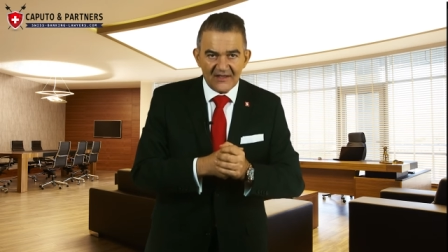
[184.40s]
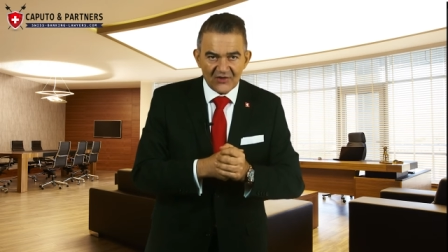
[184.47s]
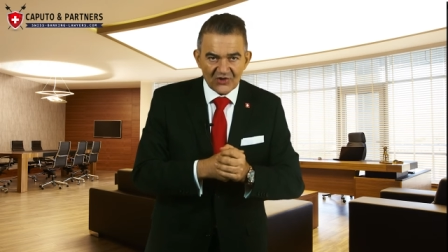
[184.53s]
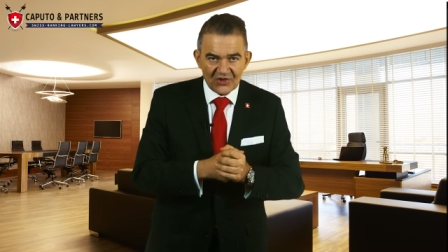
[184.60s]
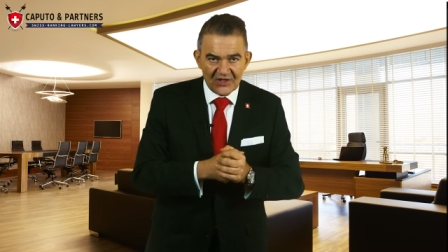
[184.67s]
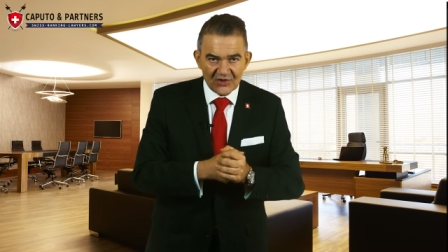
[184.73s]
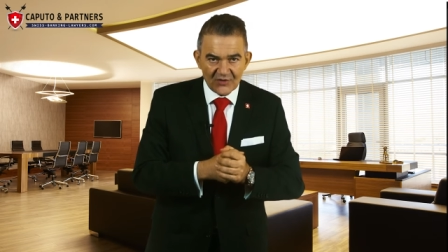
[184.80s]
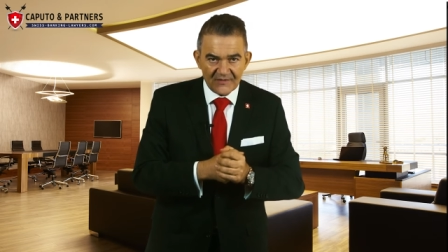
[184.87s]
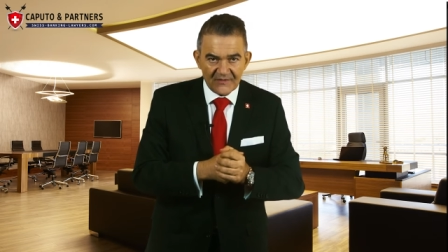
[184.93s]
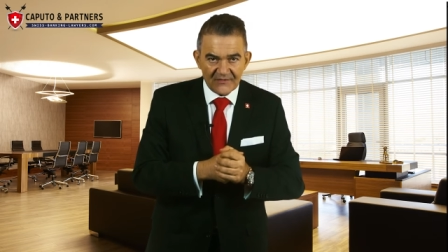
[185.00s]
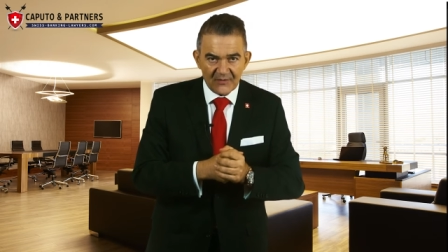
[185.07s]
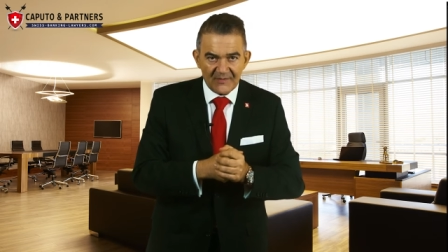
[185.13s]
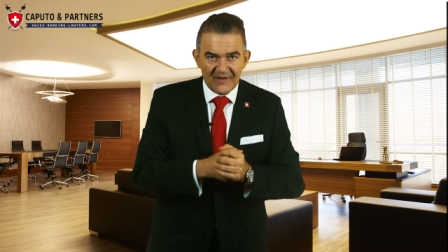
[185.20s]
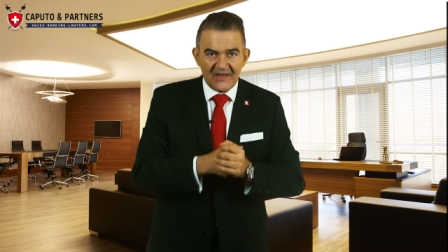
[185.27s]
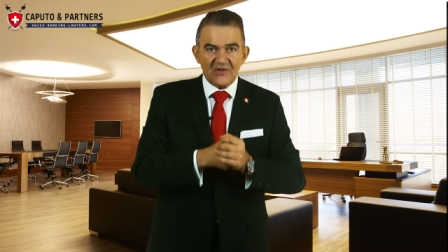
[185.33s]
exchange of
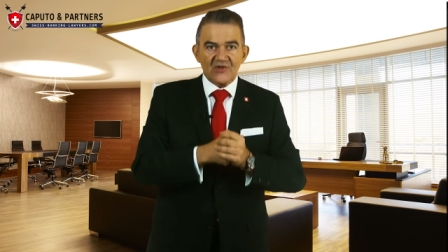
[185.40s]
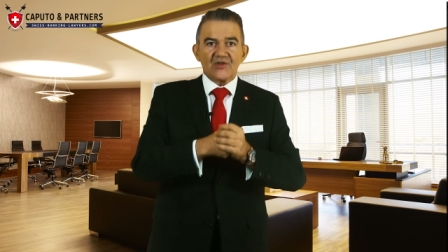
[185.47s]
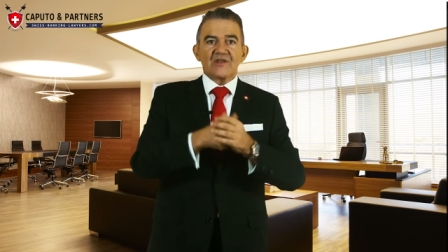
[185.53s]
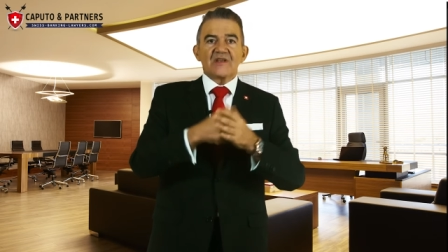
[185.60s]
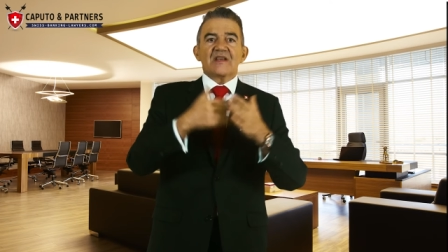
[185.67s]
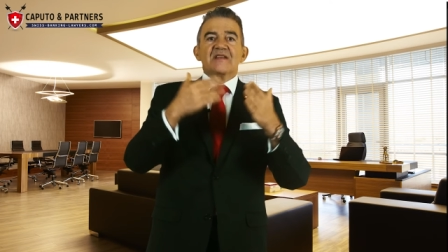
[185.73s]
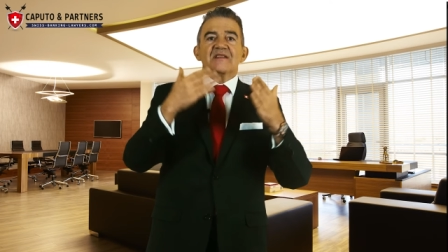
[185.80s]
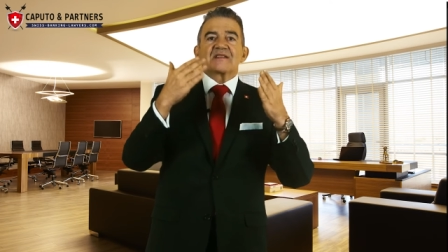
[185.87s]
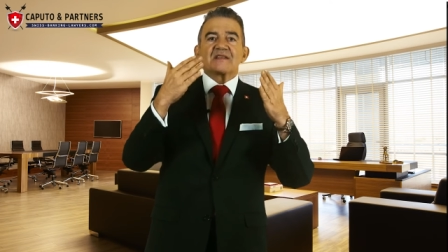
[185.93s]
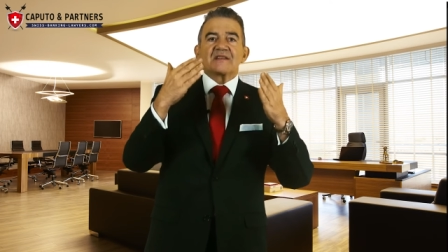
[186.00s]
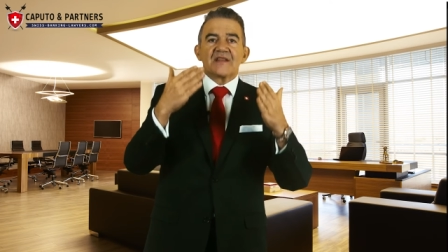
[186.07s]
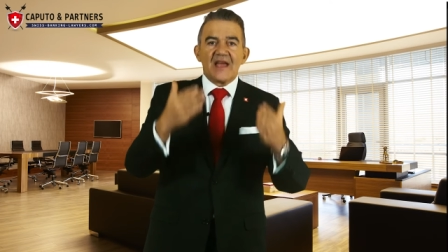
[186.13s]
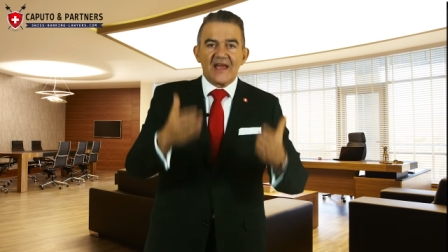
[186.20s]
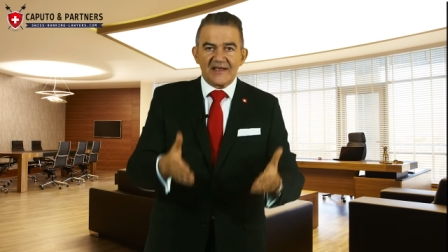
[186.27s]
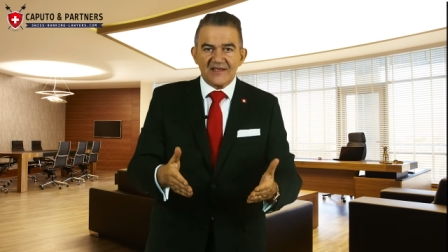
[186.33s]
information is a
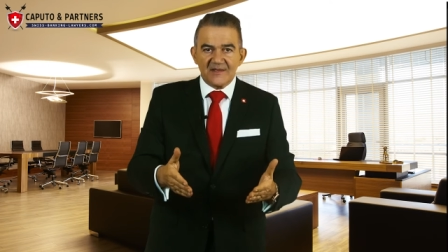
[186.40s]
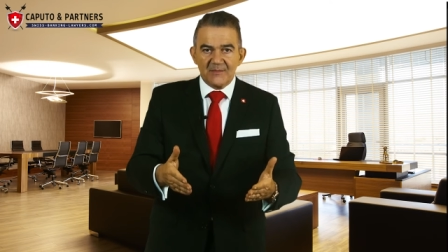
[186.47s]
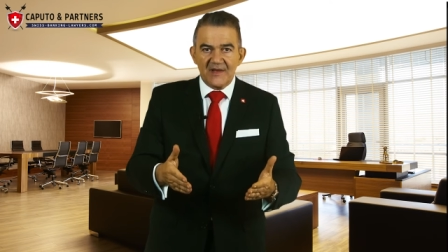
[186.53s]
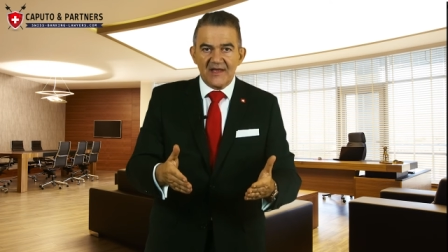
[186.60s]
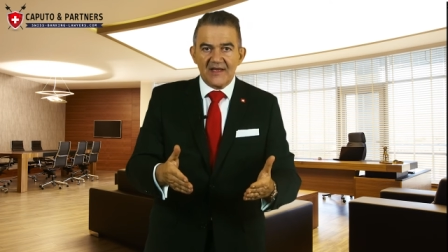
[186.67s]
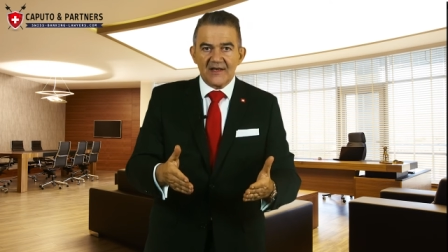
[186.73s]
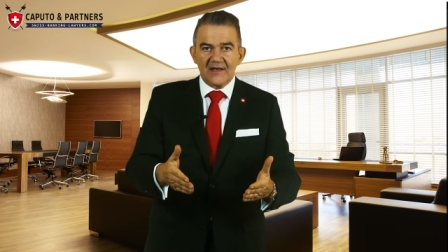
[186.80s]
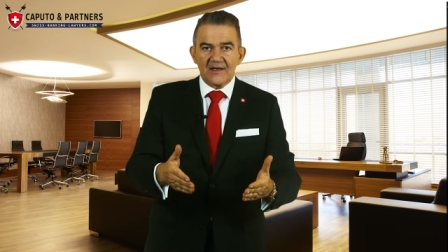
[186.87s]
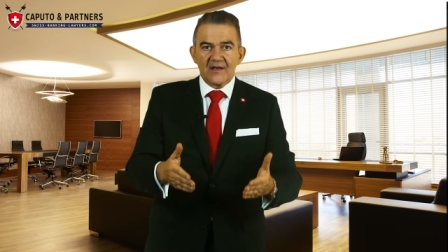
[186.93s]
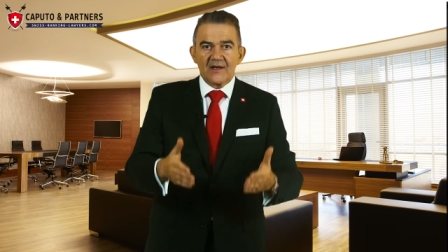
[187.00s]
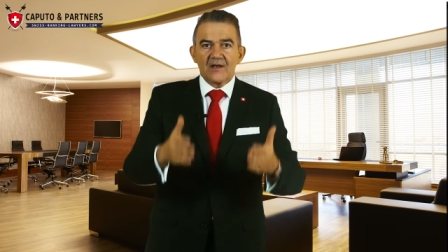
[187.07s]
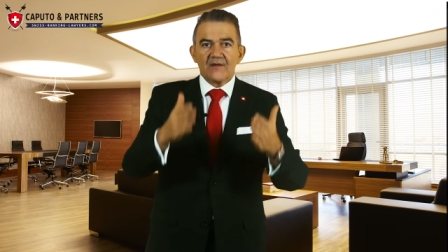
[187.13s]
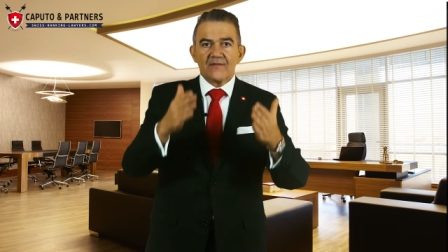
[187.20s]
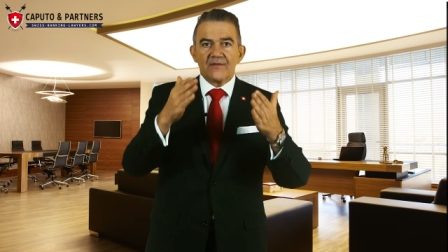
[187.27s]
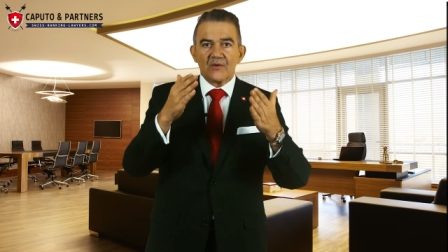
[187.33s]
nightmare
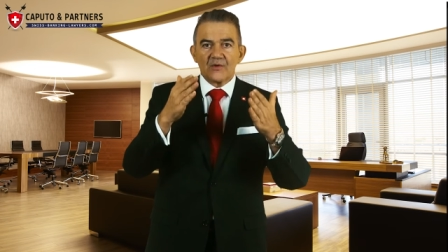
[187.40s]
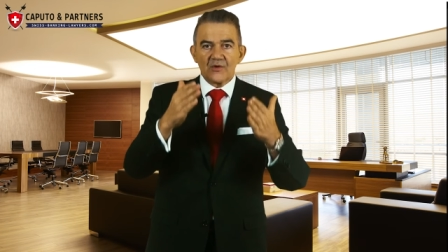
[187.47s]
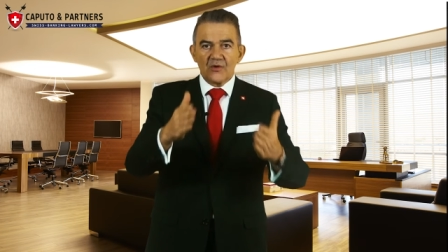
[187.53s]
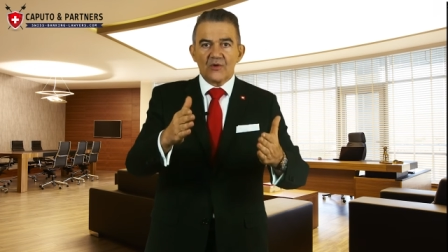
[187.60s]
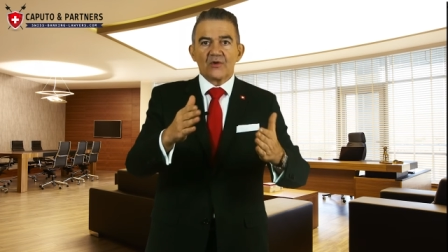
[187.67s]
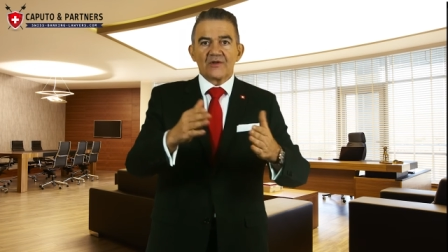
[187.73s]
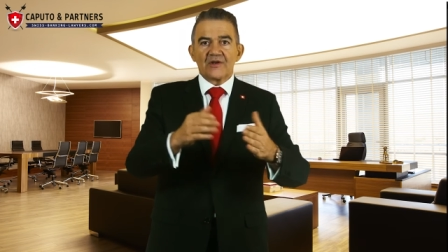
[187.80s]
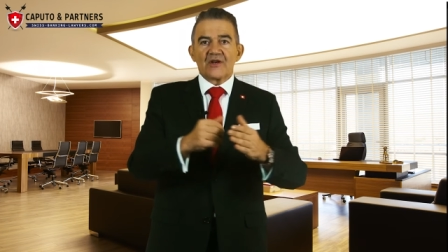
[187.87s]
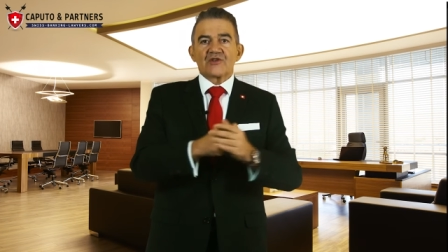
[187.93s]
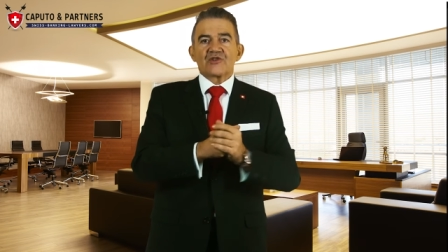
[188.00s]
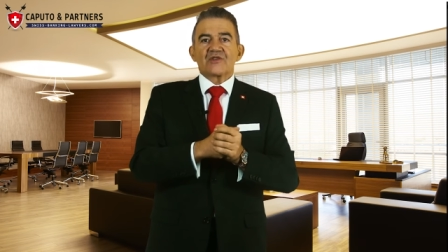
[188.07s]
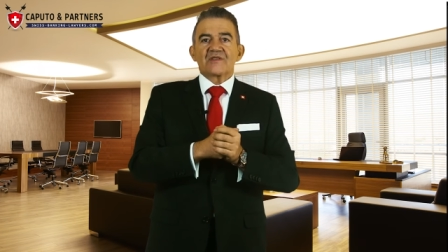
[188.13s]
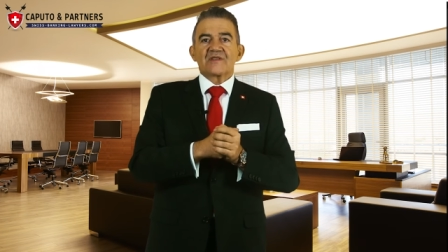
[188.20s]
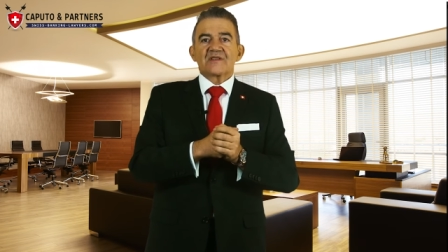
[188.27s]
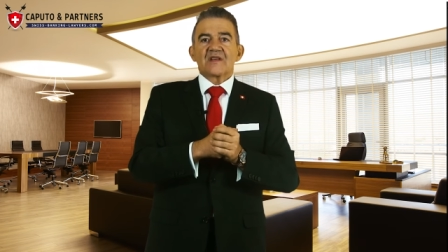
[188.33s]
for all
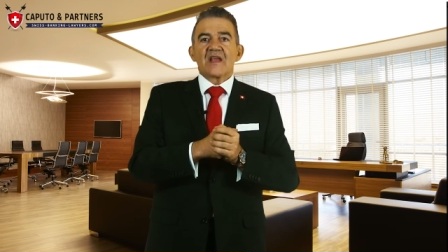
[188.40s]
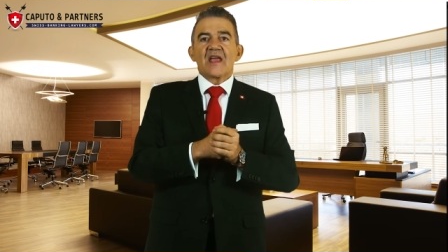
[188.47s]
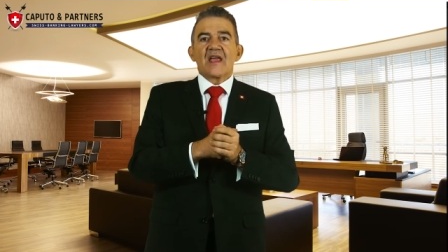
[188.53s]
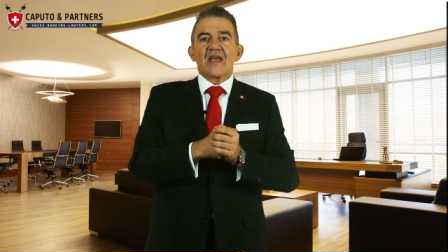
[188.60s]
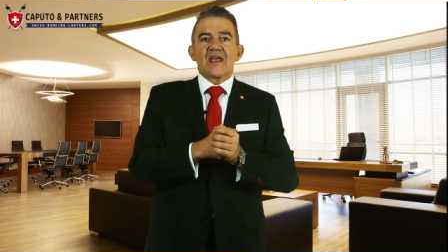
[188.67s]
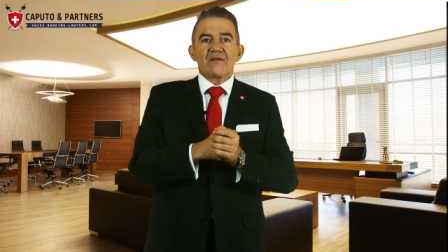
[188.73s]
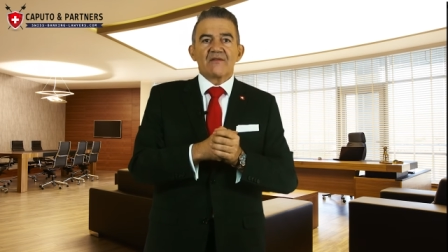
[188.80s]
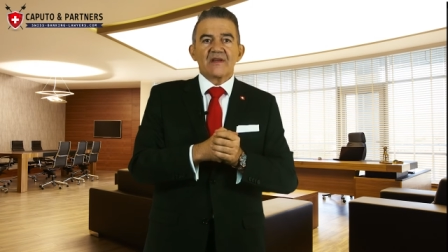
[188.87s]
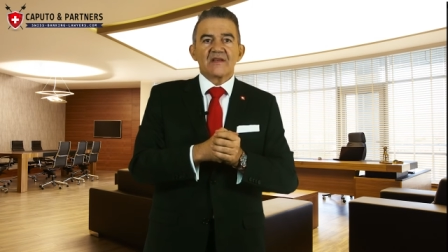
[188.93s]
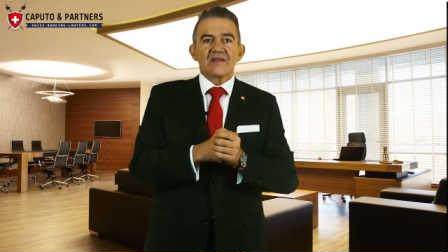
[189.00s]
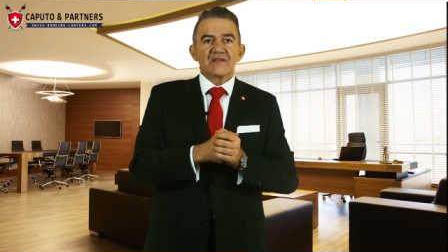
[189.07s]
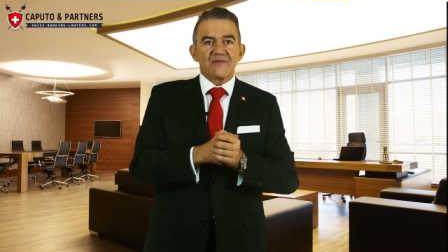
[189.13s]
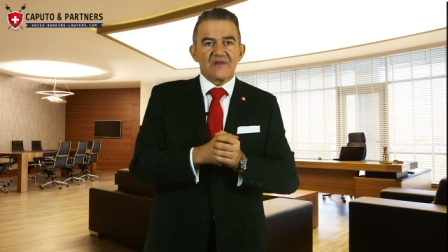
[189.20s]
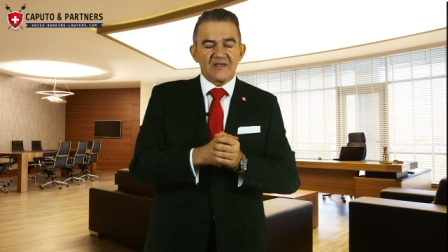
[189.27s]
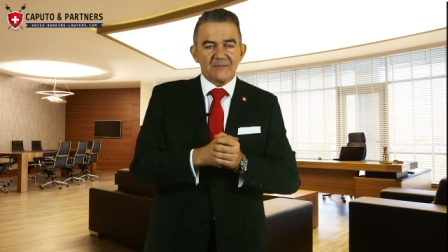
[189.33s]
Russians having
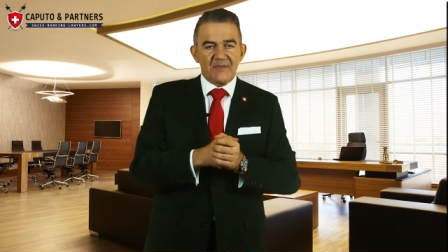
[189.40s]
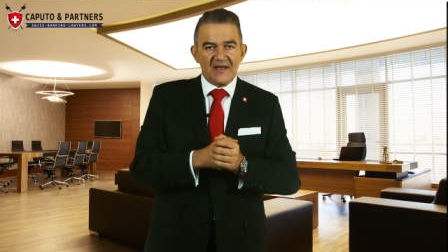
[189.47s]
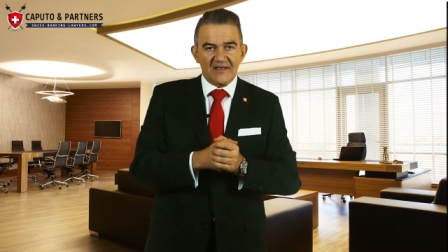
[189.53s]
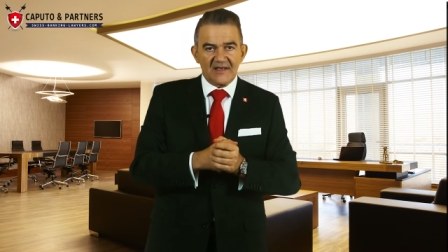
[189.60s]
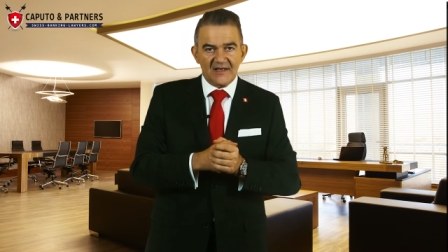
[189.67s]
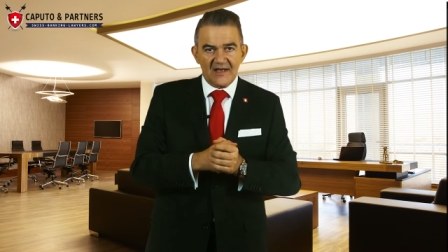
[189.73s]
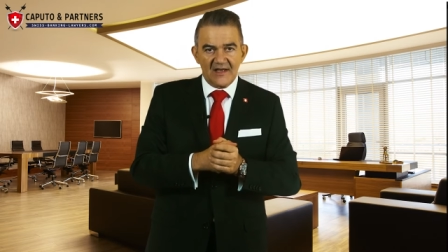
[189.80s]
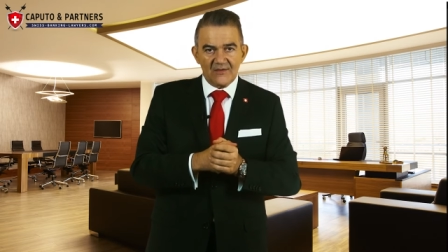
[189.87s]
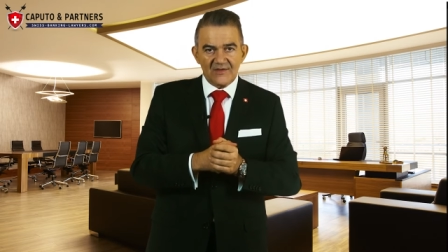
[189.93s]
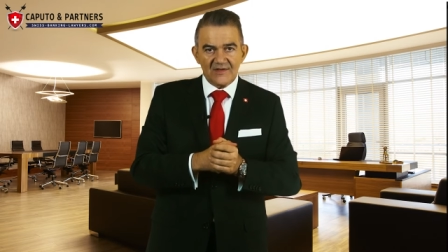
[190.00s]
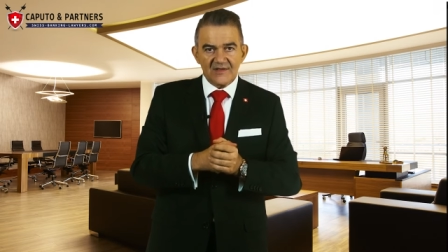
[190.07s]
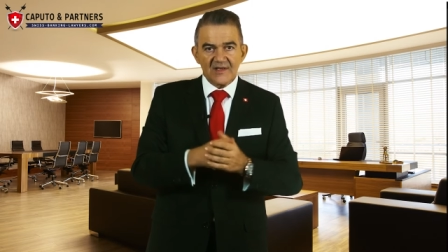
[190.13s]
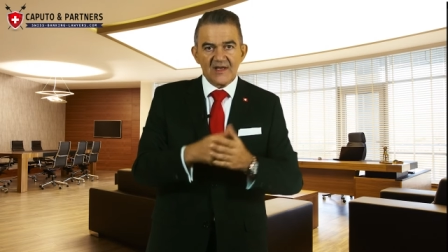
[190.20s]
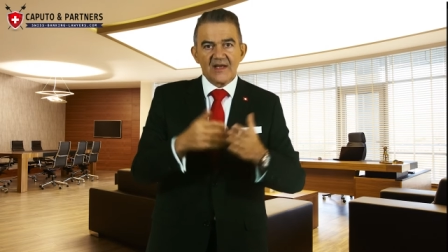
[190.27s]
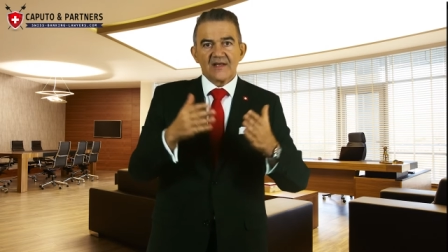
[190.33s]
Swiss bank accounts.